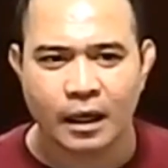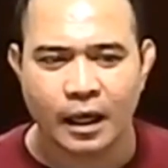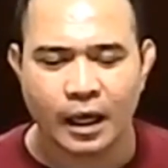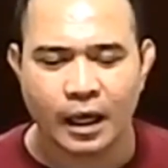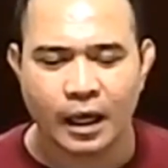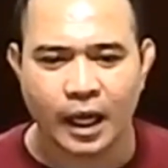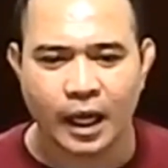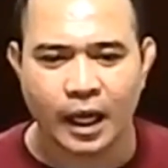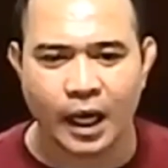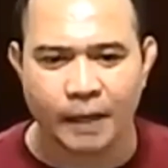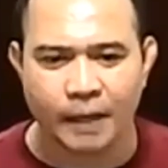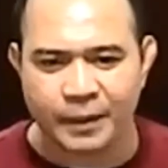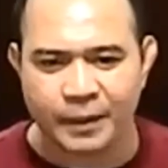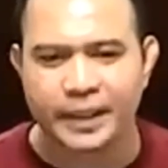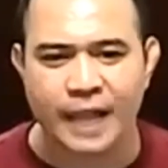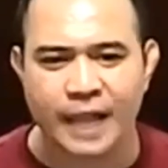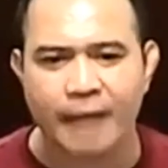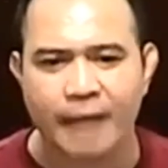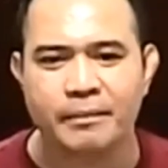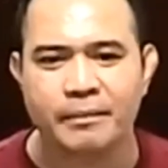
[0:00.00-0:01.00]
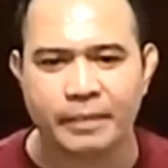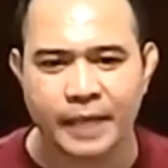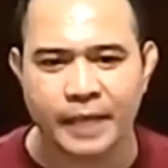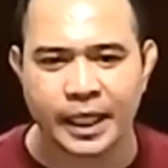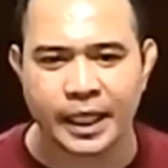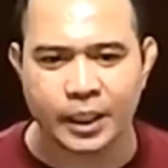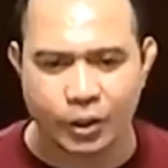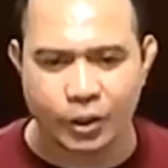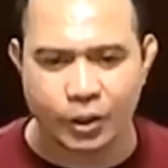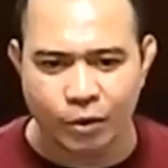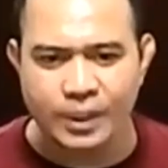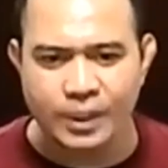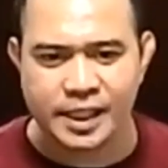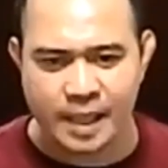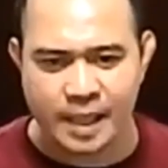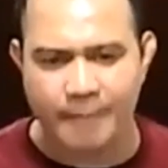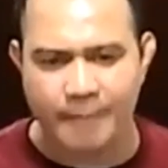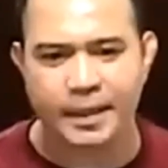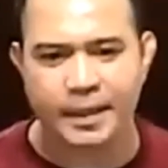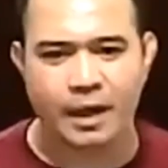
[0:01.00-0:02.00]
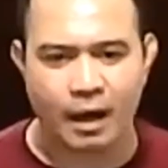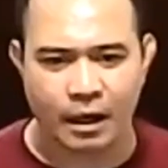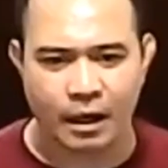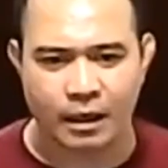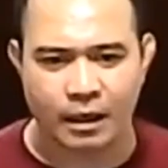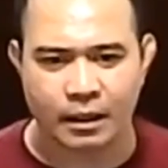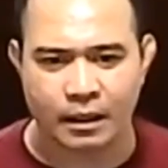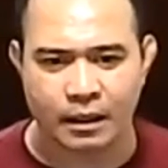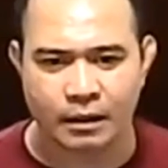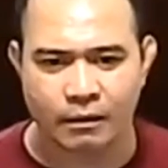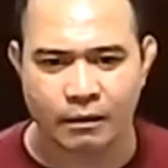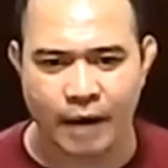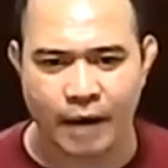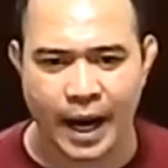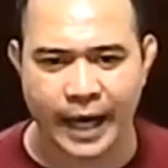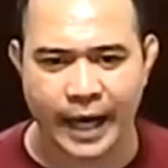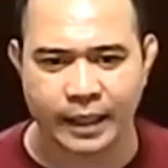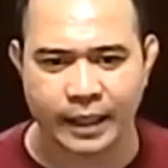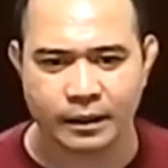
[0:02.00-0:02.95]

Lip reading: every time he do a seminar, right?